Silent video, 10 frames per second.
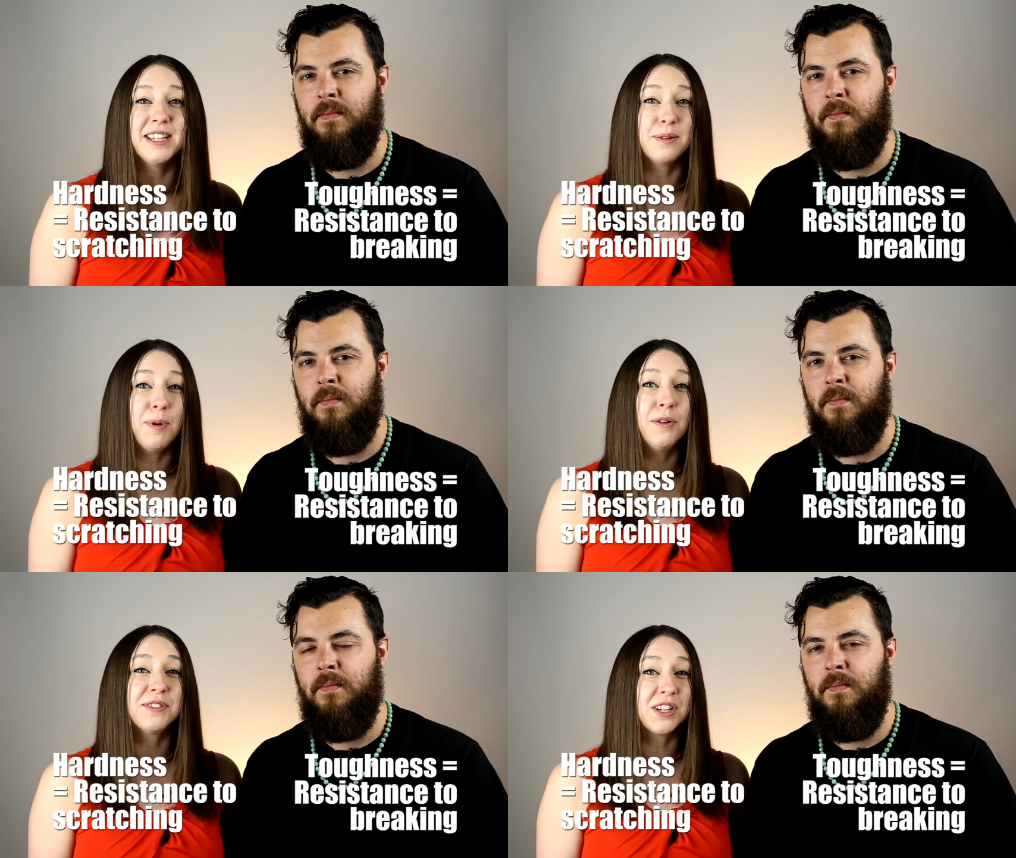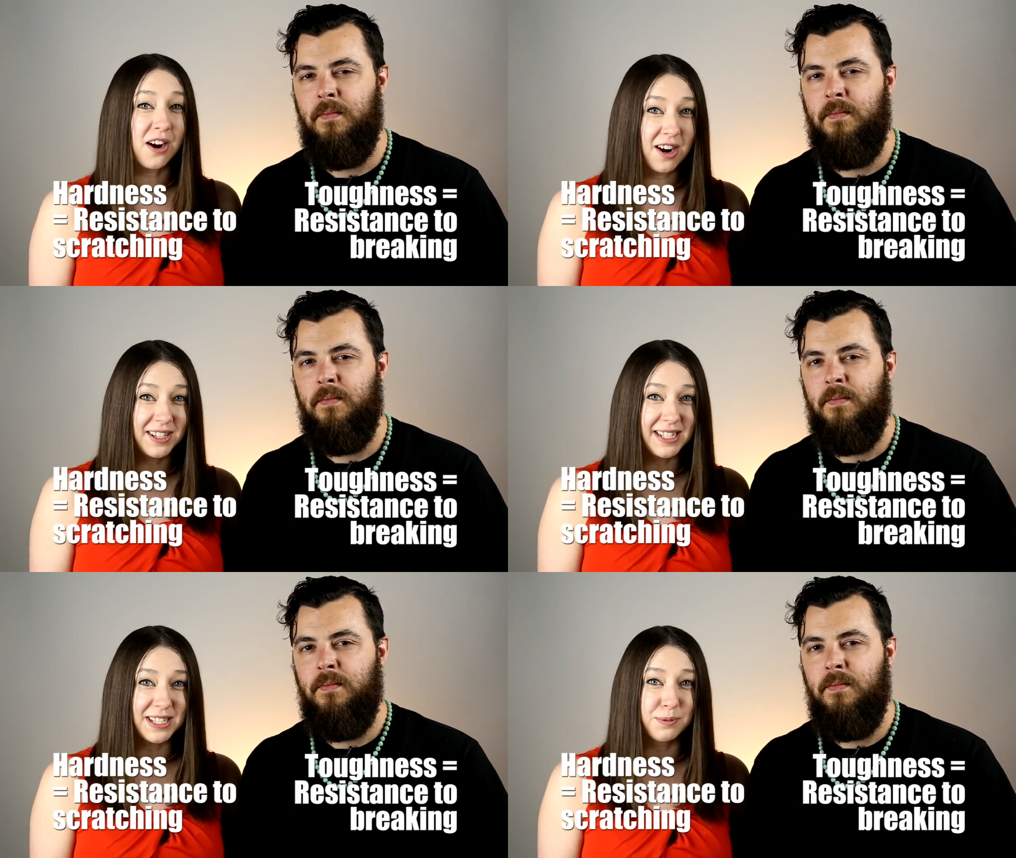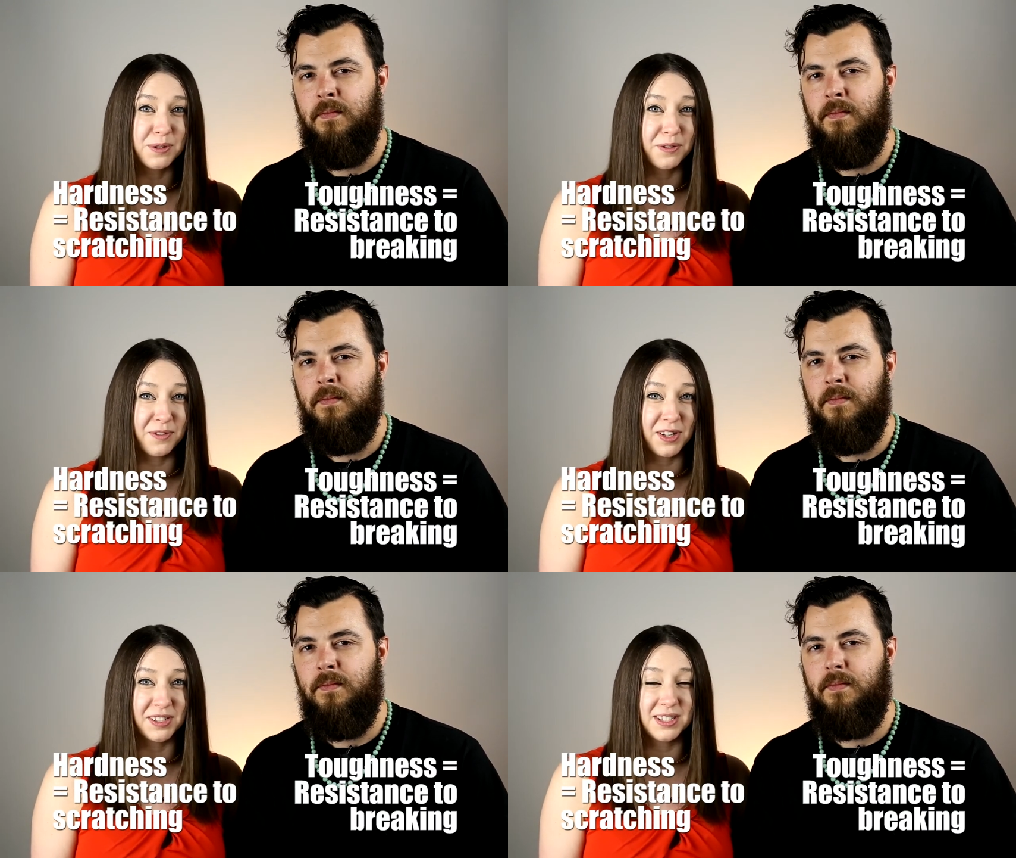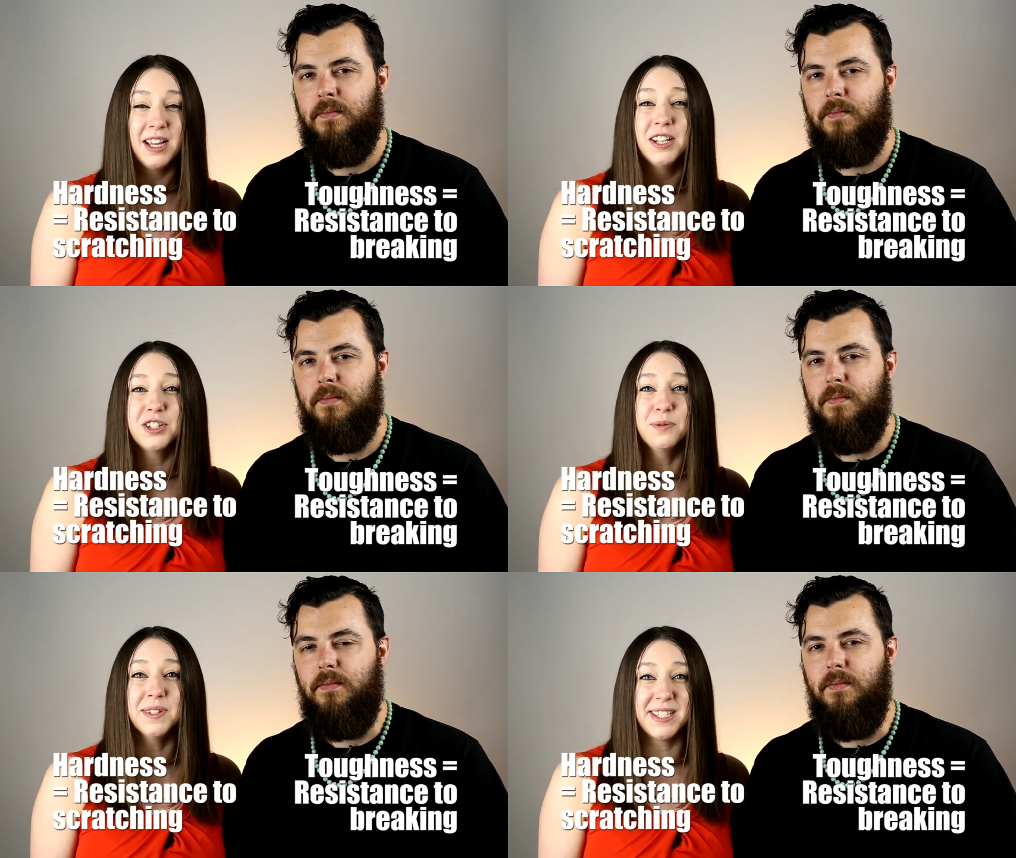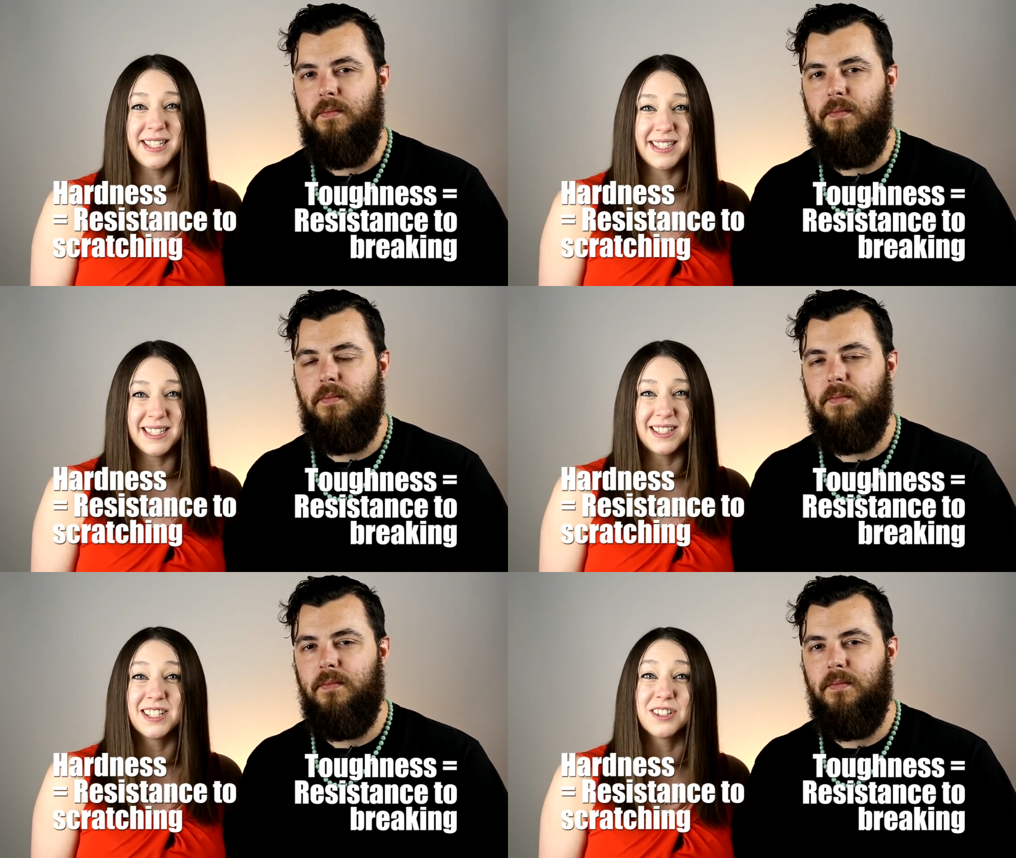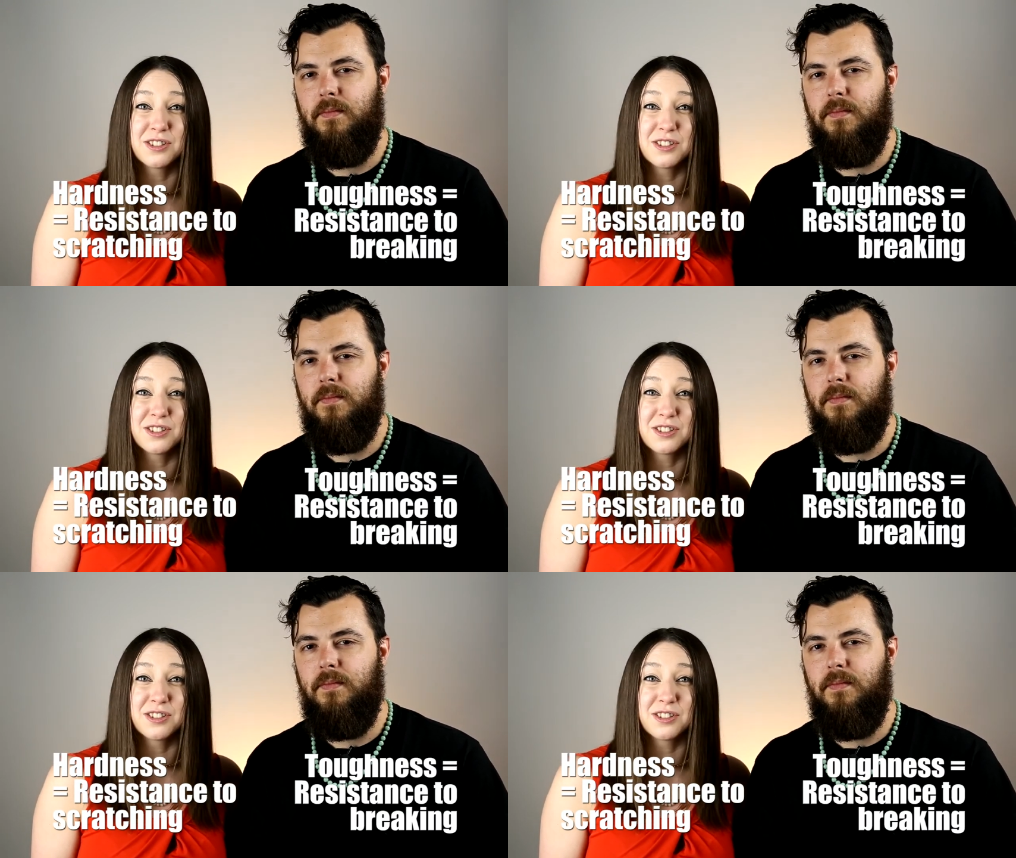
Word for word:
Speaker 1: as opposed to hardness, which refers to resistance to